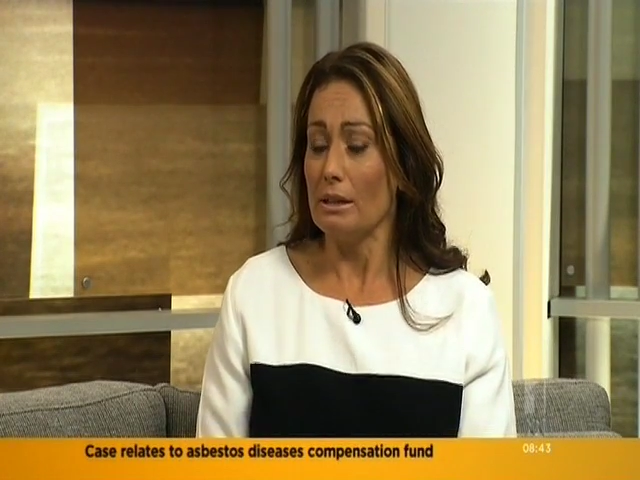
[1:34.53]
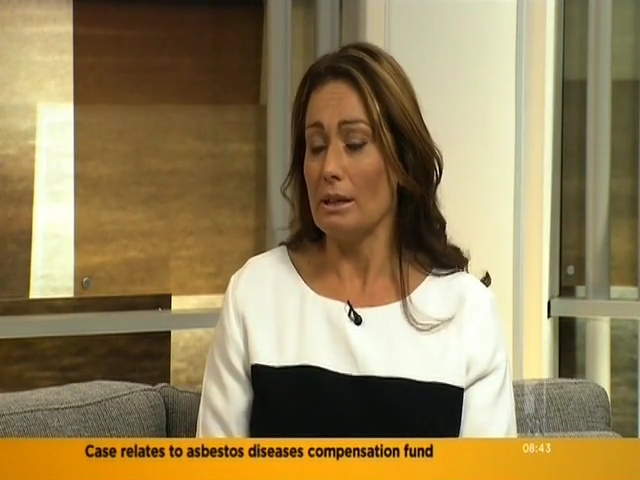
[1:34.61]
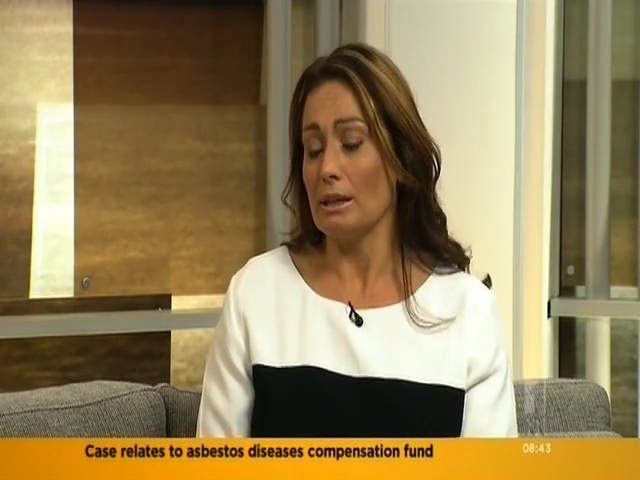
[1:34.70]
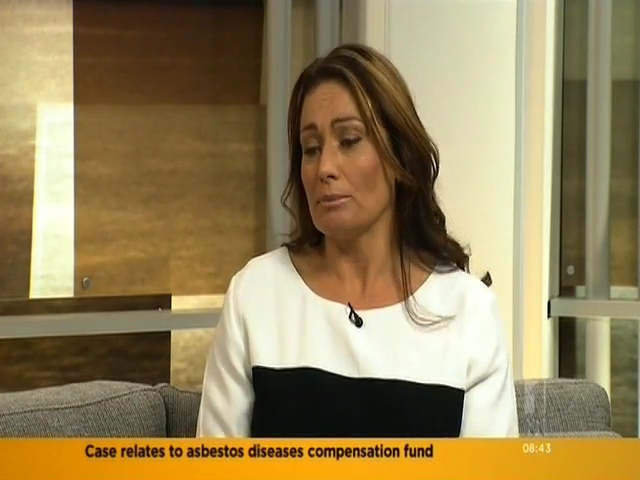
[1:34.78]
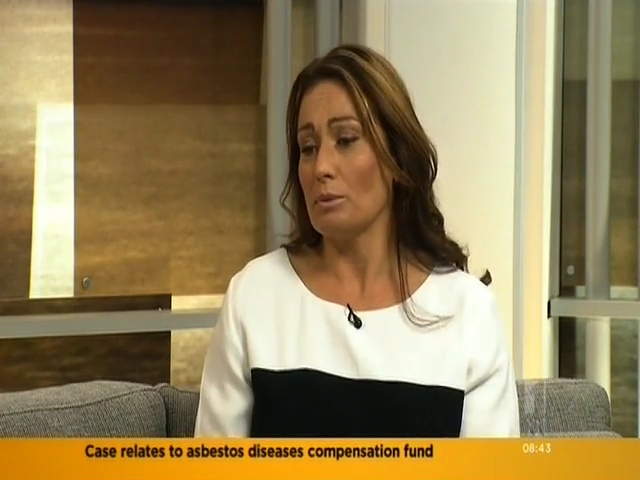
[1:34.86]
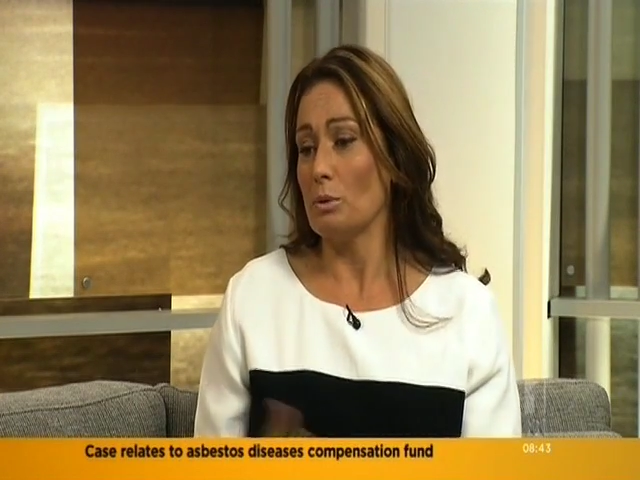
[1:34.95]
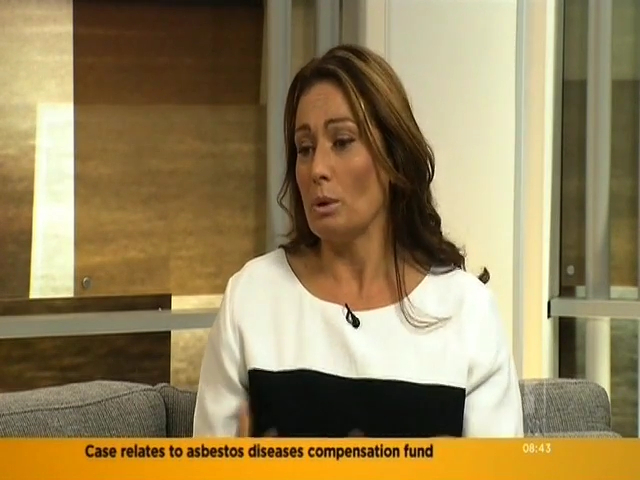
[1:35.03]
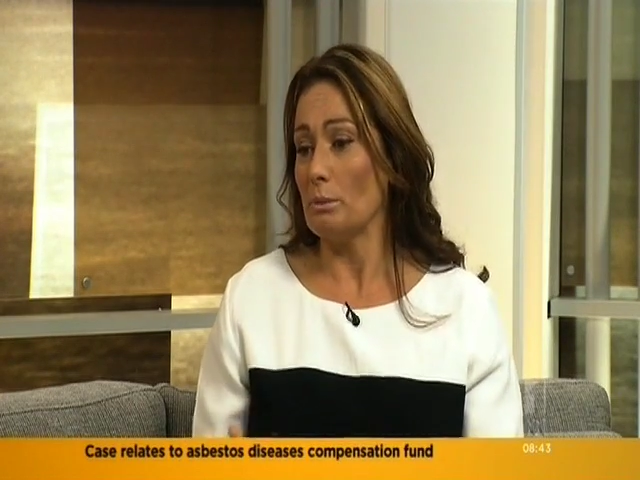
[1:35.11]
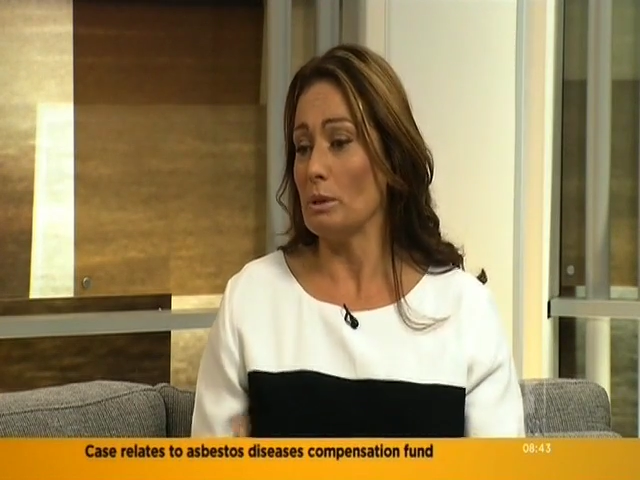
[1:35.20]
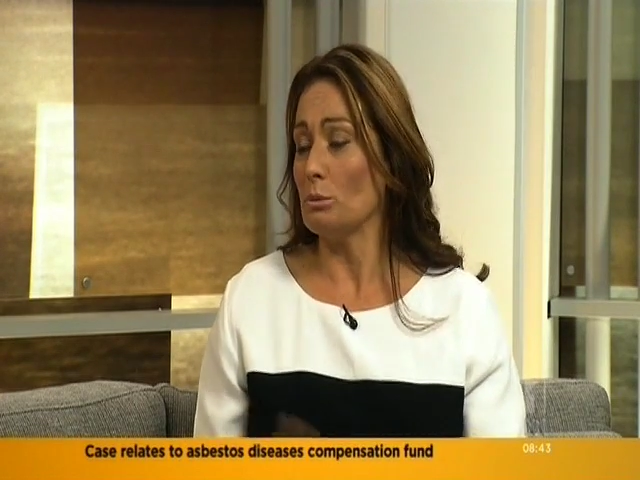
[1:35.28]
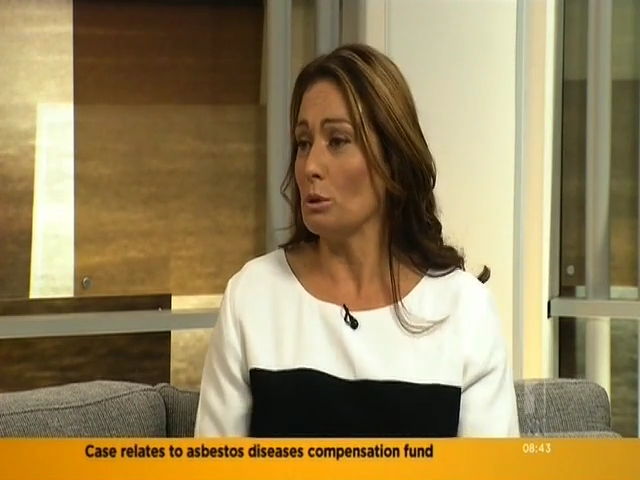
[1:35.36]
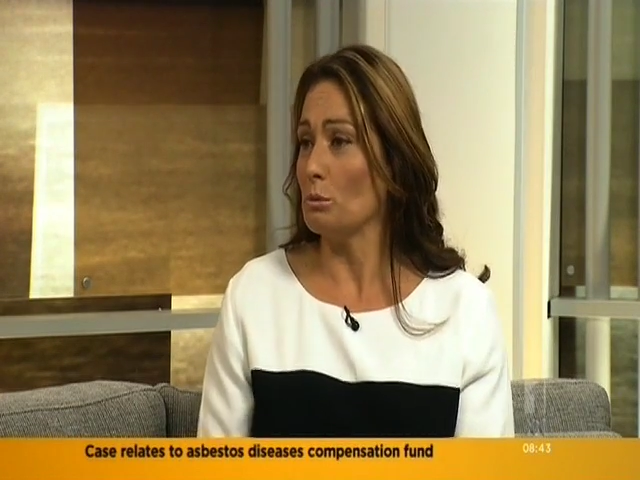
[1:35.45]
the
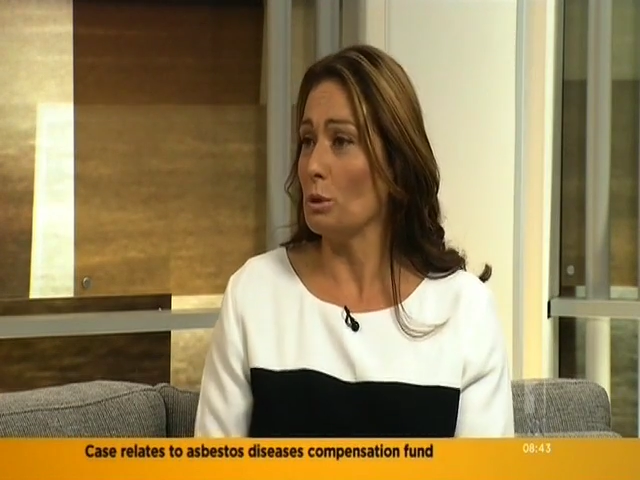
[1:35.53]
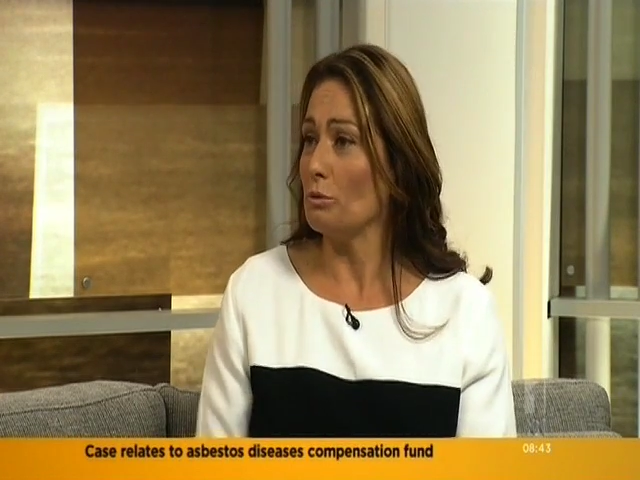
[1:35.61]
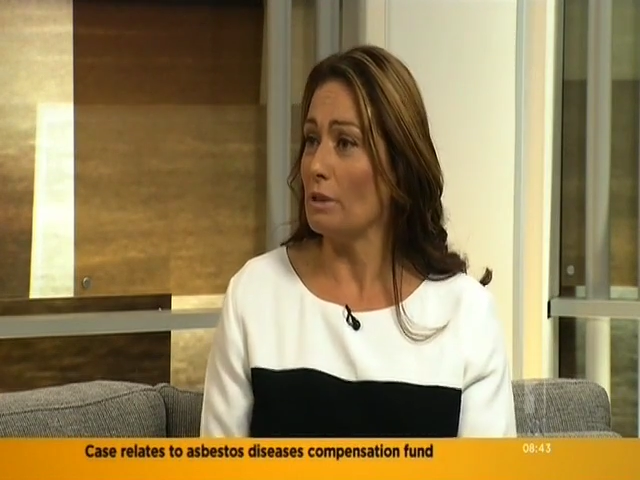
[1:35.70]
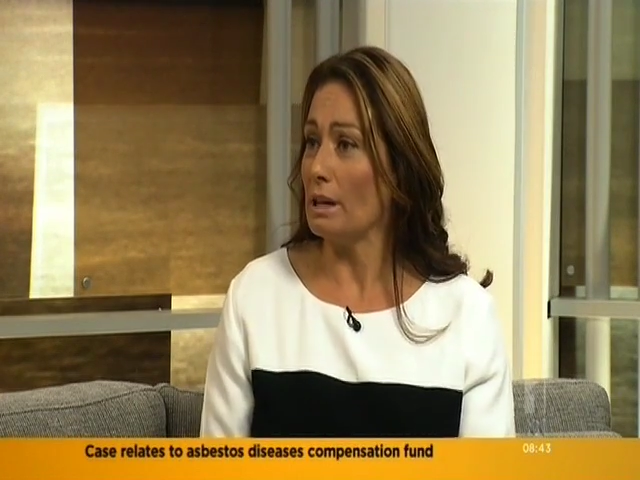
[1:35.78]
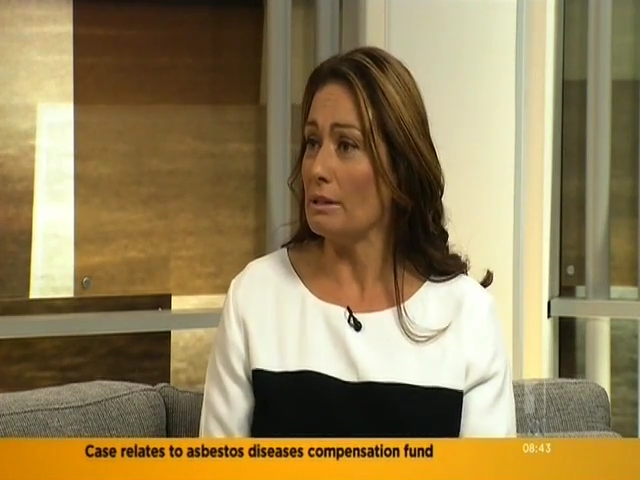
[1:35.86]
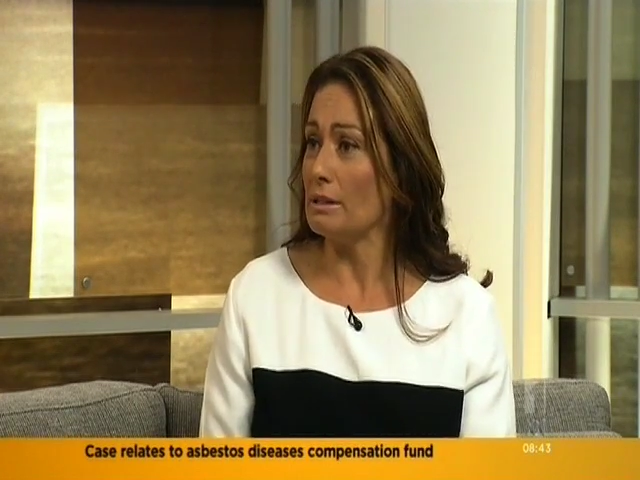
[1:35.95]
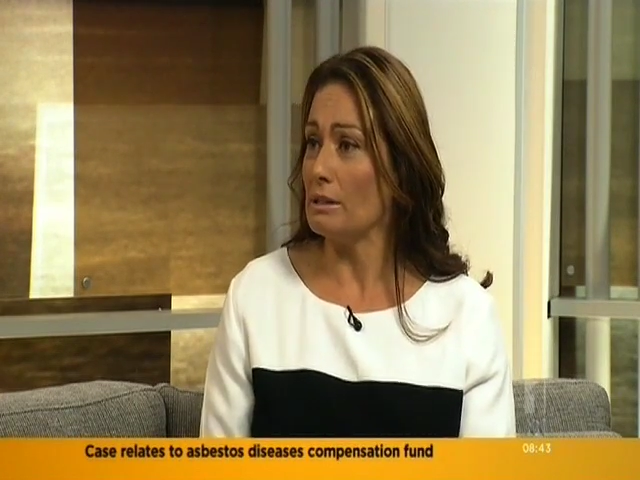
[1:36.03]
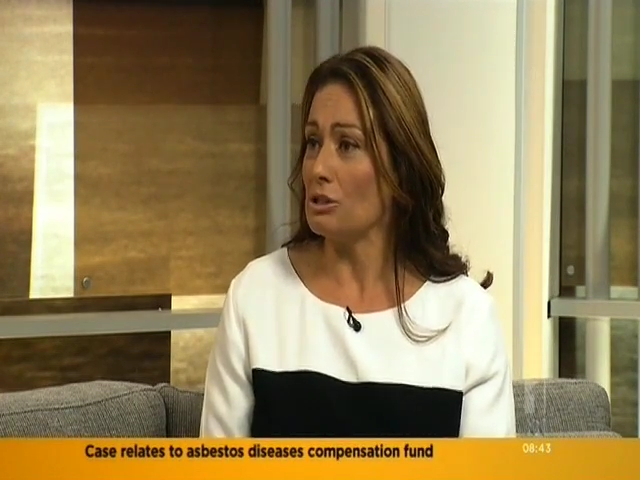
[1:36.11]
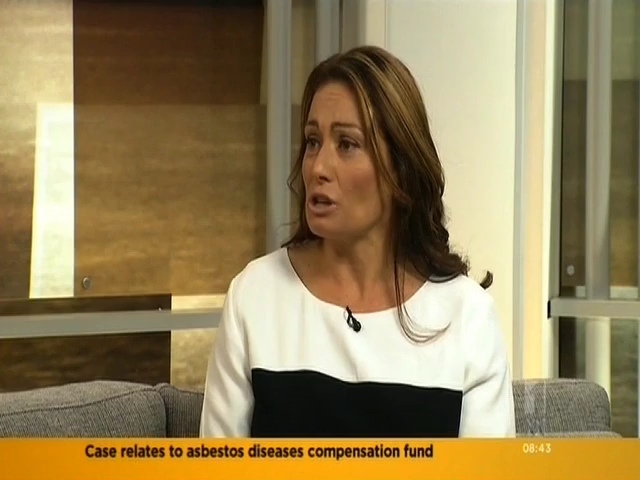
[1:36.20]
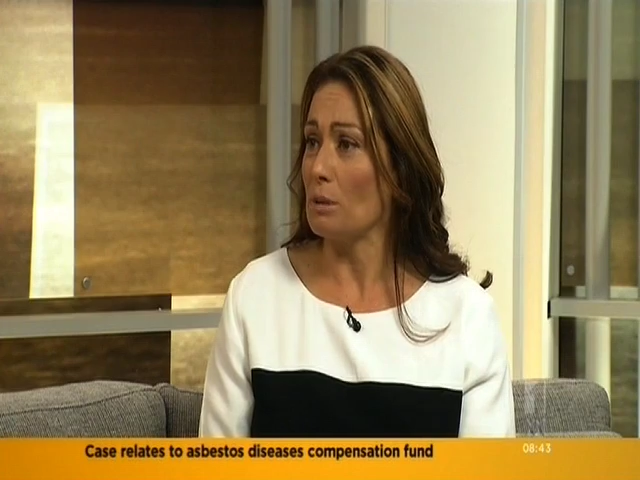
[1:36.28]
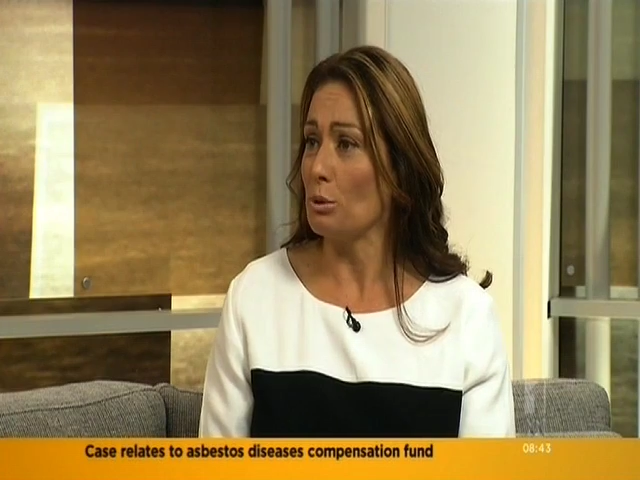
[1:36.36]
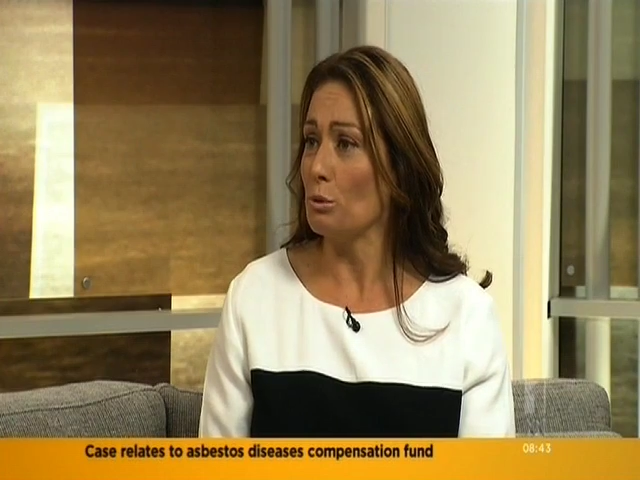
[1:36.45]
women were found in the
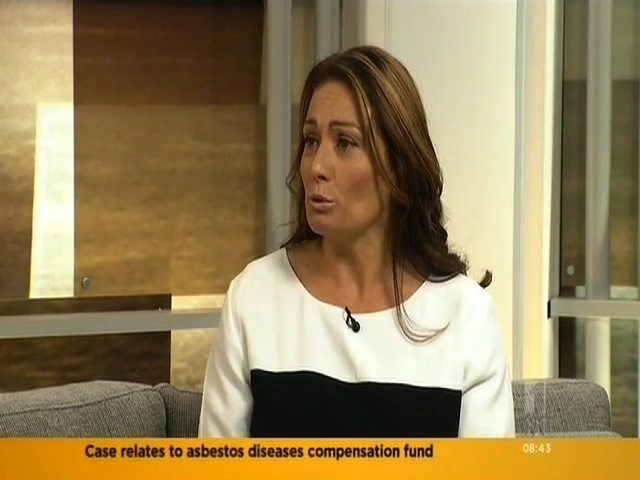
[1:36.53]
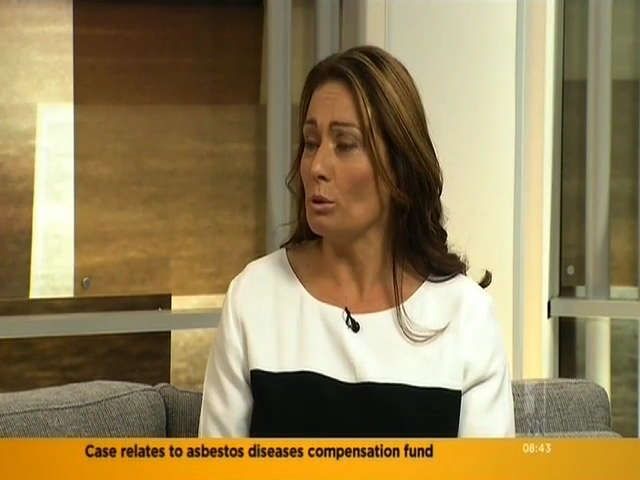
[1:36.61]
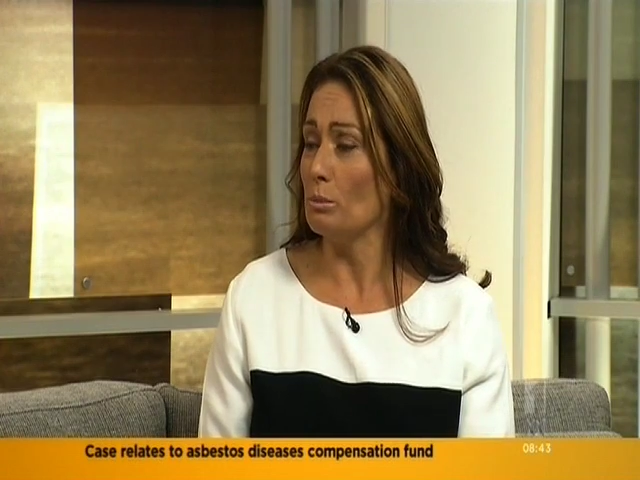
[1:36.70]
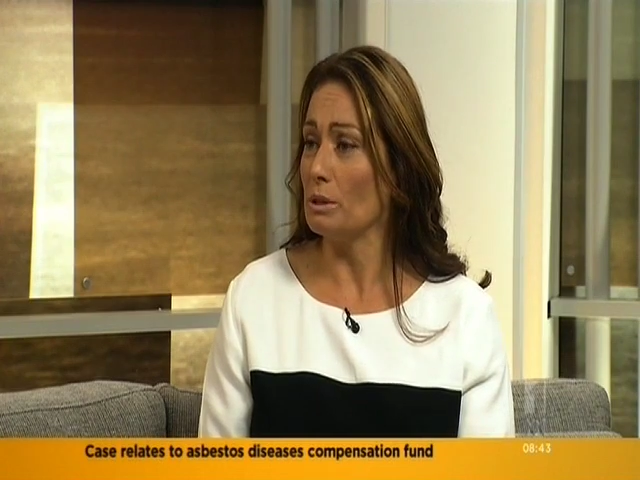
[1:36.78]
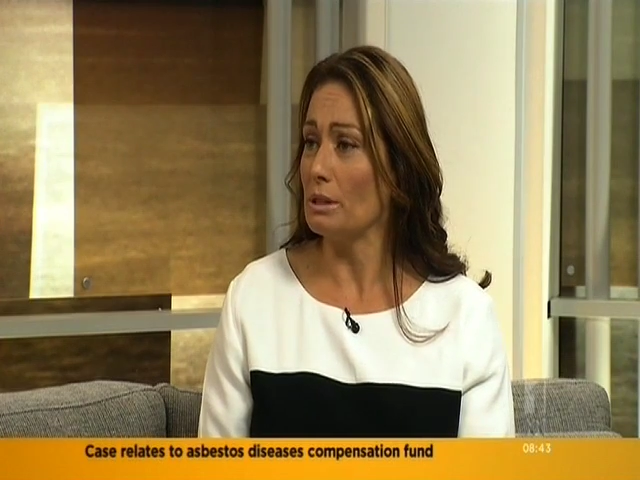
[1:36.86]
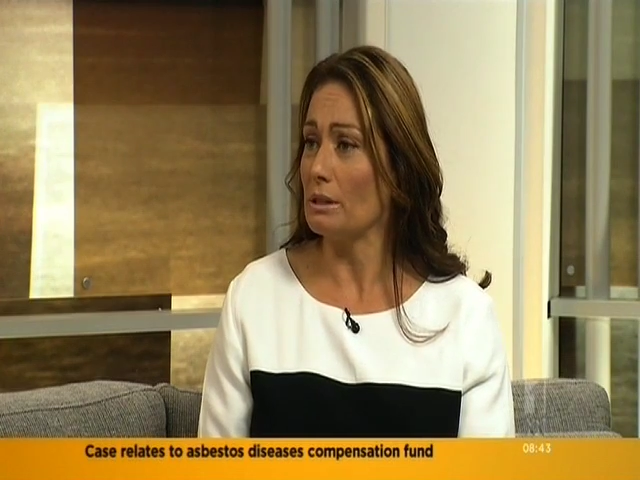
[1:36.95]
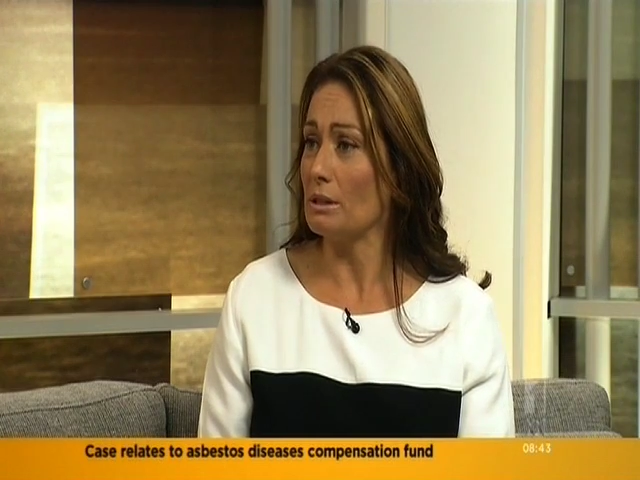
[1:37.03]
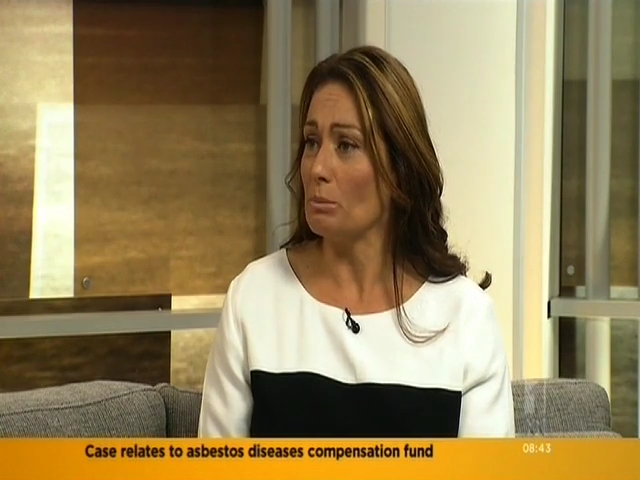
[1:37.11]
shampoo room at the